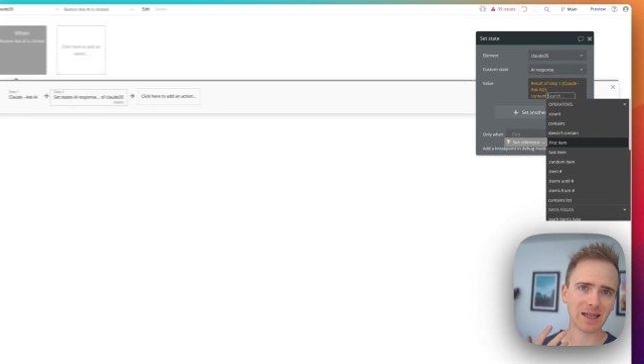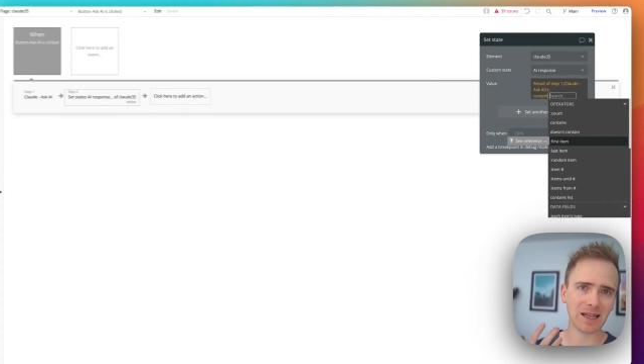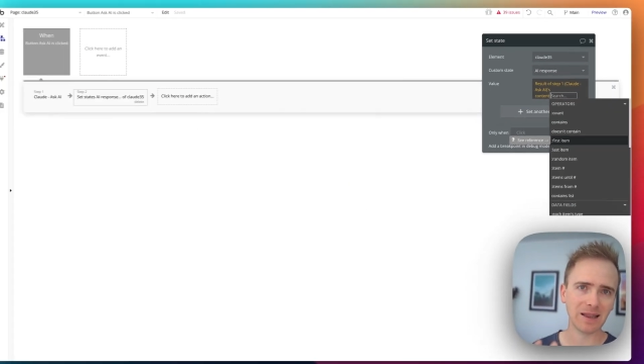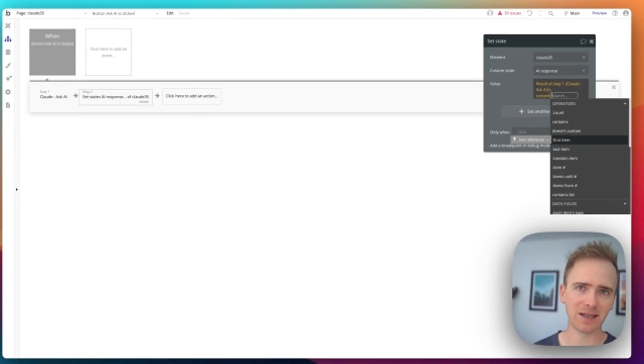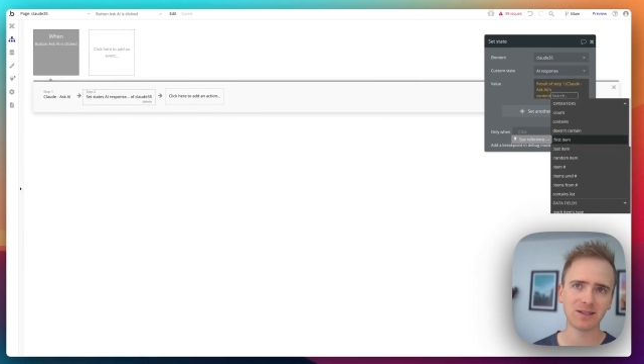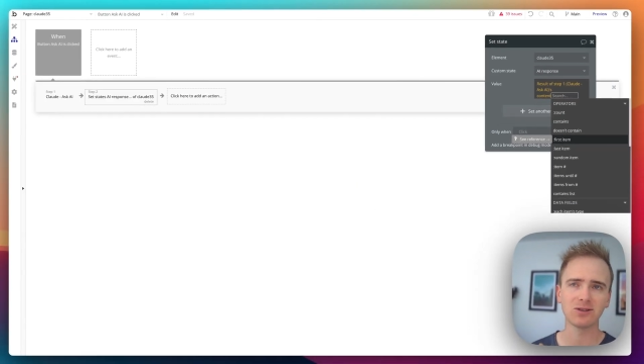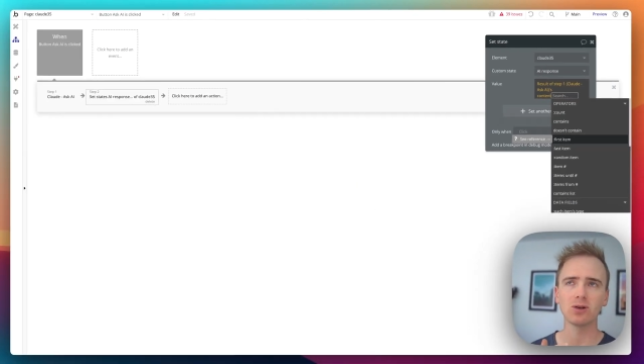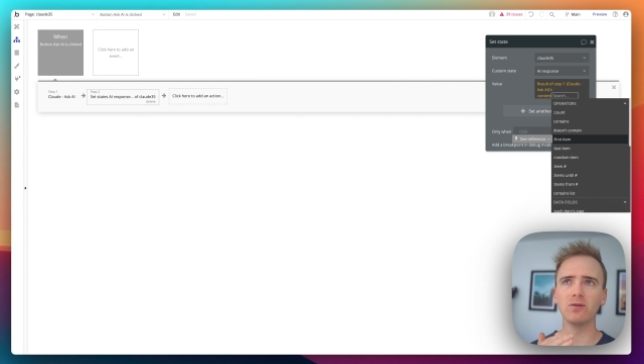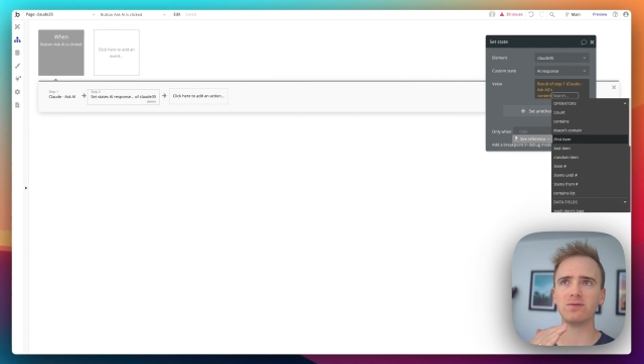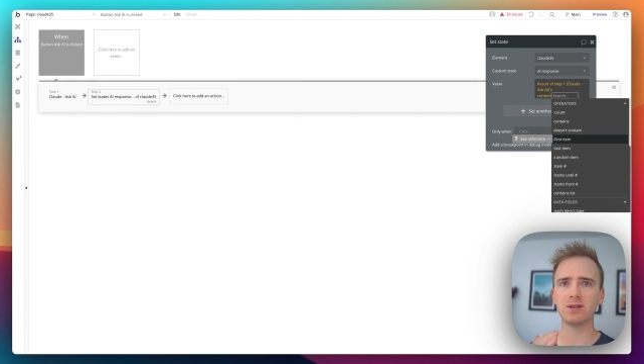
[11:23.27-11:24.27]
a
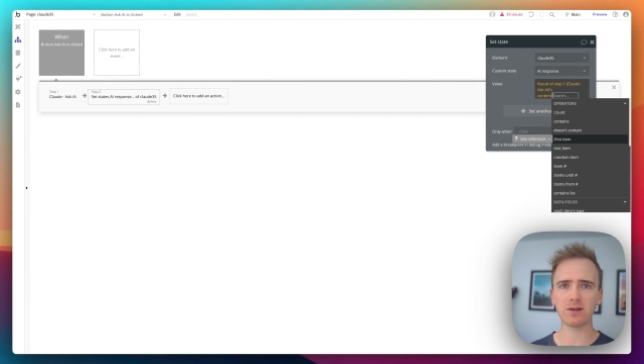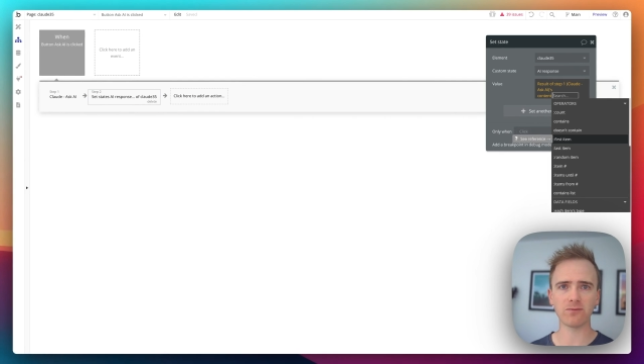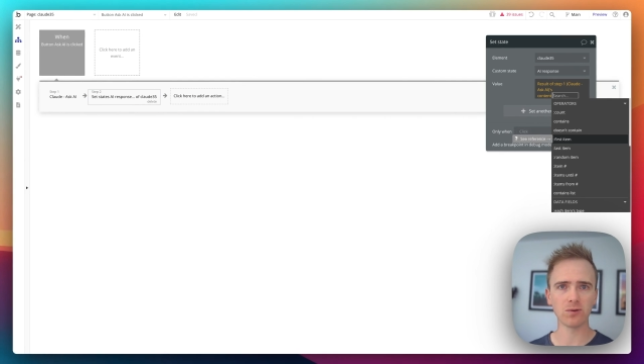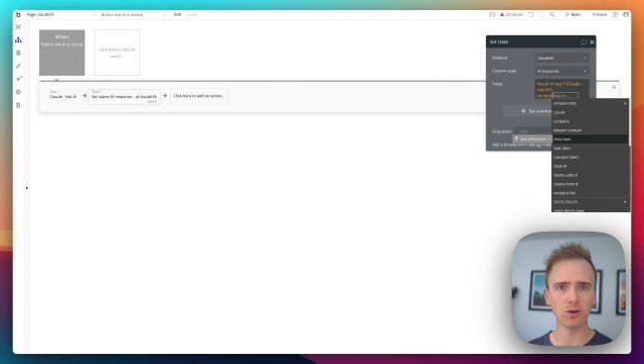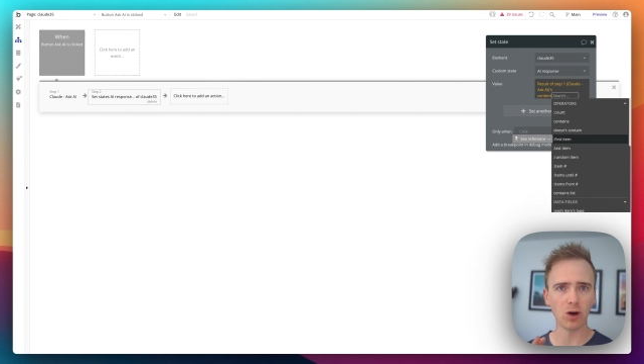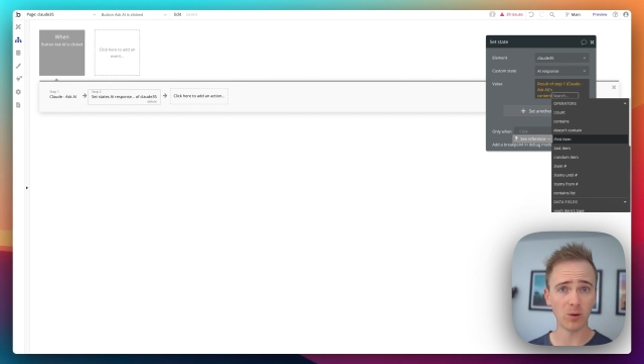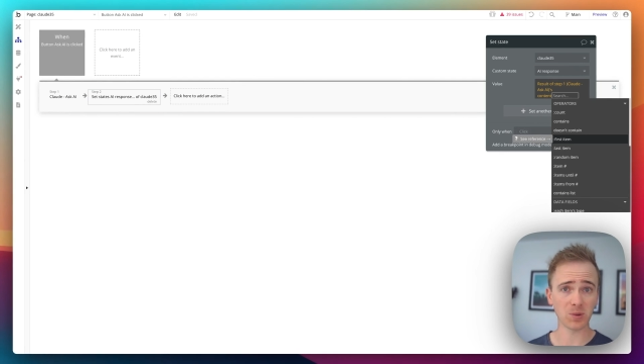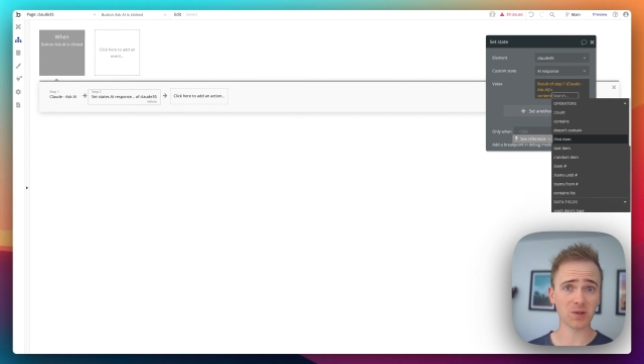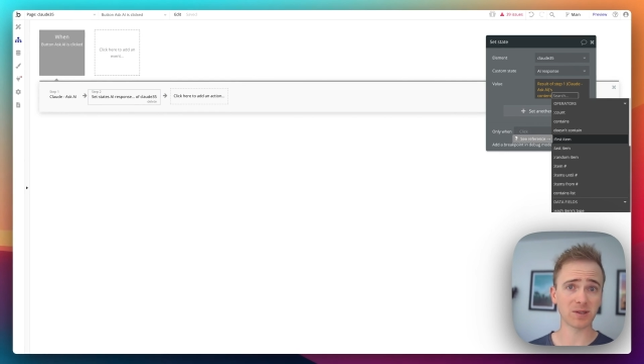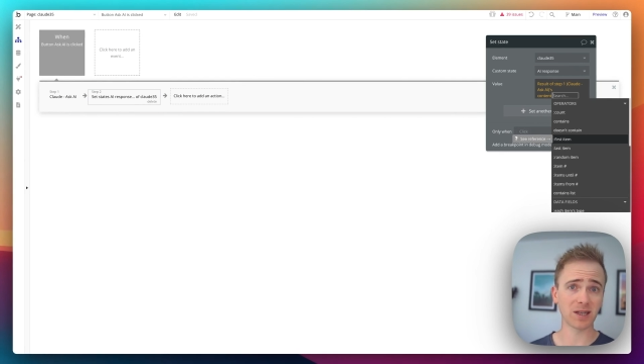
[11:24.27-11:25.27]
list of different
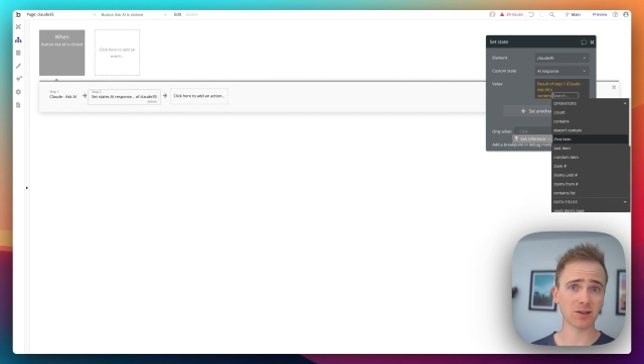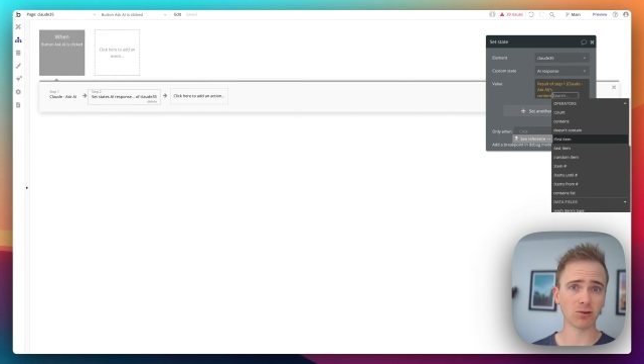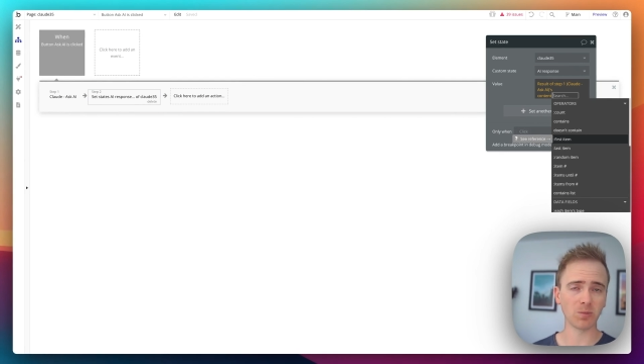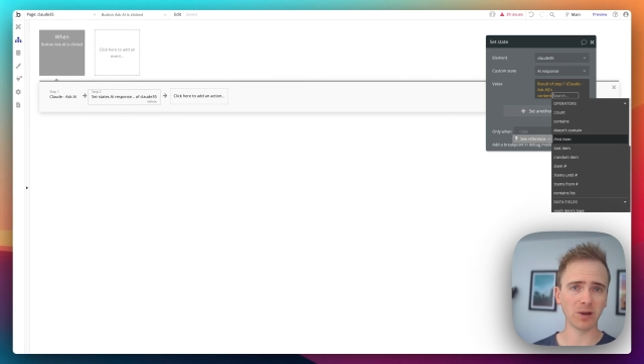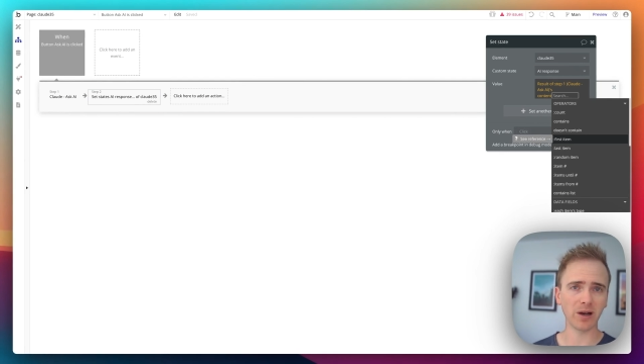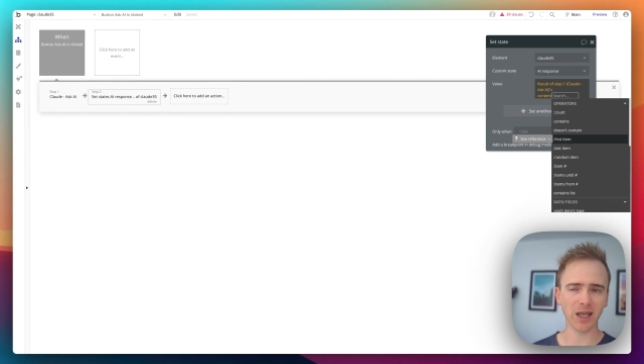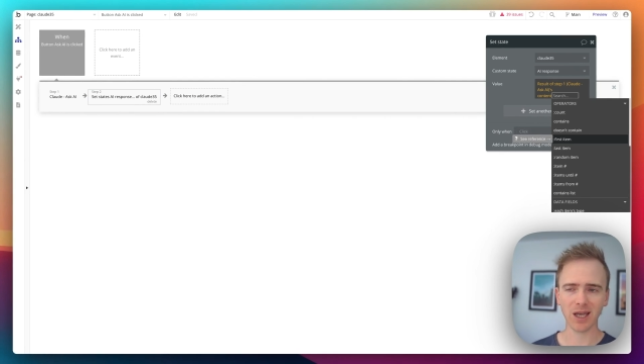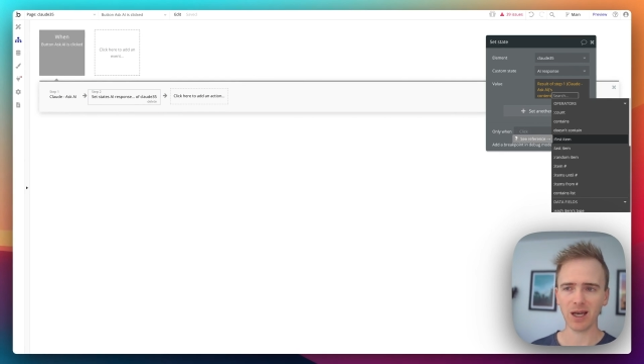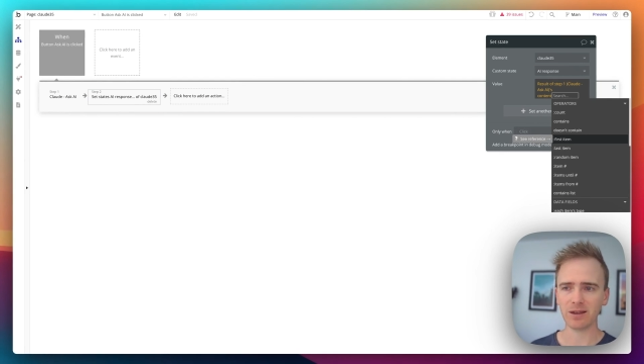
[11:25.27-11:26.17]
options as a reply.